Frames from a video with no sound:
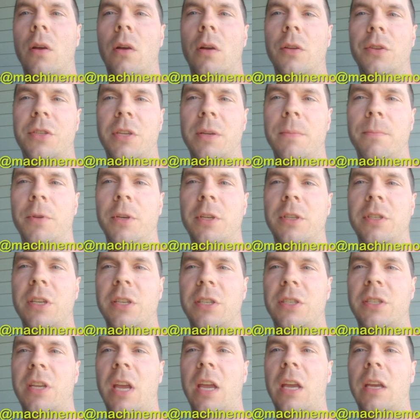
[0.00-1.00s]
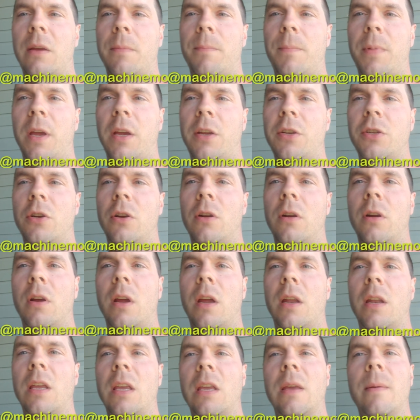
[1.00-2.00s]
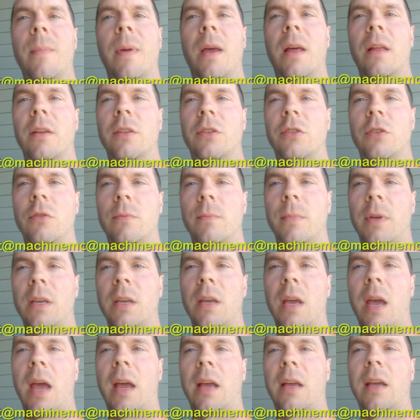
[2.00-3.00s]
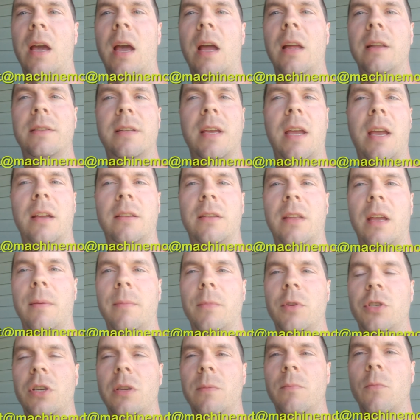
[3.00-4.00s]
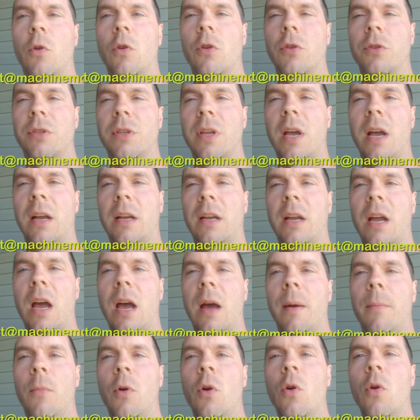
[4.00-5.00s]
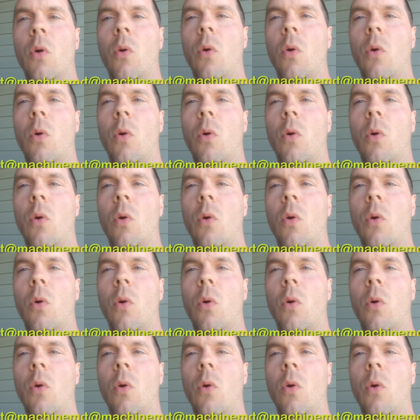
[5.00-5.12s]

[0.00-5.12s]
simply just take a picture and email it to me at contact at machinemowers.com